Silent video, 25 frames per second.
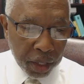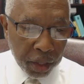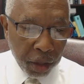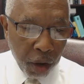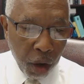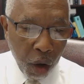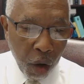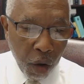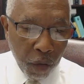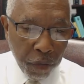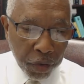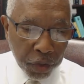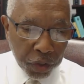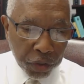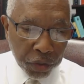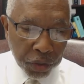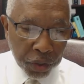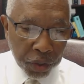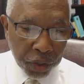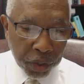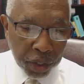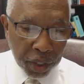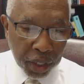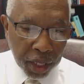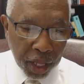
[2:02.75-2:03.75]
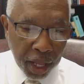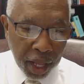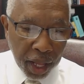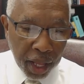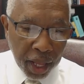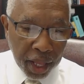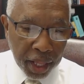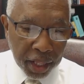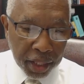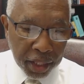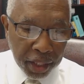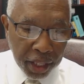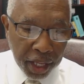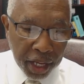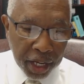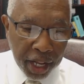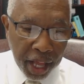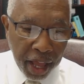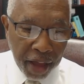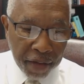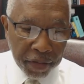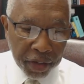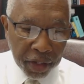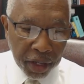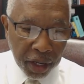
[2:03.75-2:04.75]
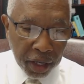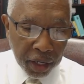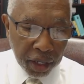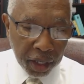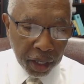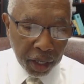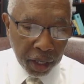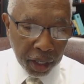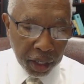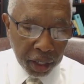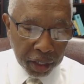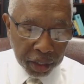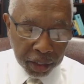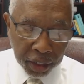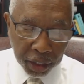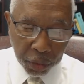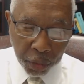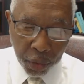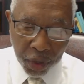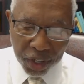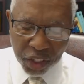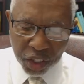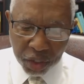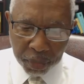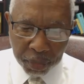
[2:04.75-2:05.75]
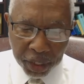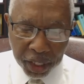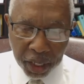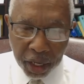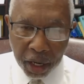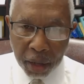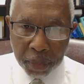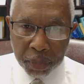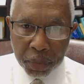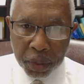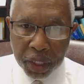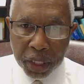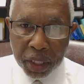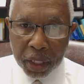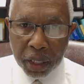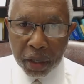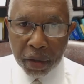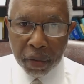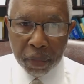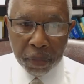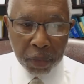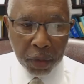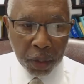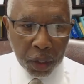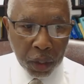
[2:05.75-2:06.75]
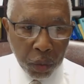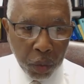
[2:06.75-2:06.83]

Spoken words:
The officer did have the question becomes here,